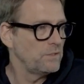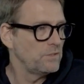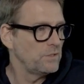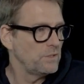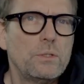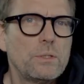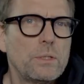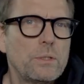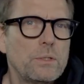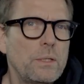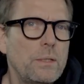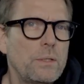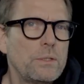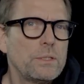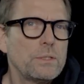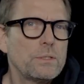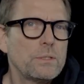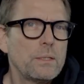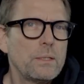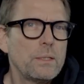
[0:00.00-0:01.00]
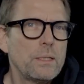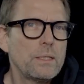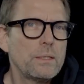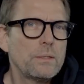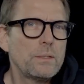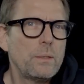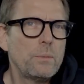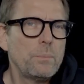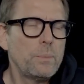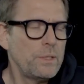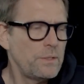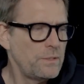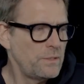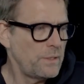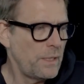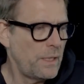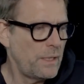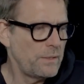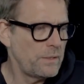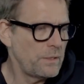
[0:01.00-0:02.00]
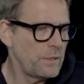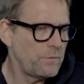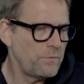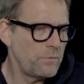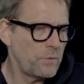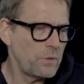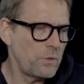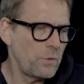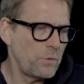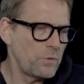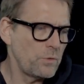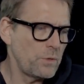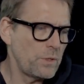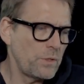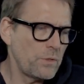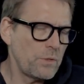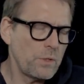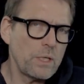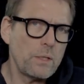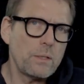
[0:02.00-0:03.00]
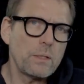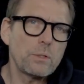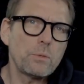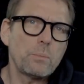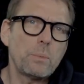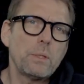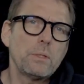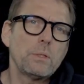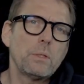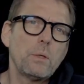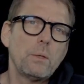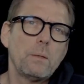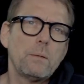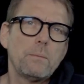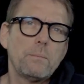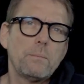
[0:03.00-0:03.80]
just as consistently as it makes it easier for you to extract espresso,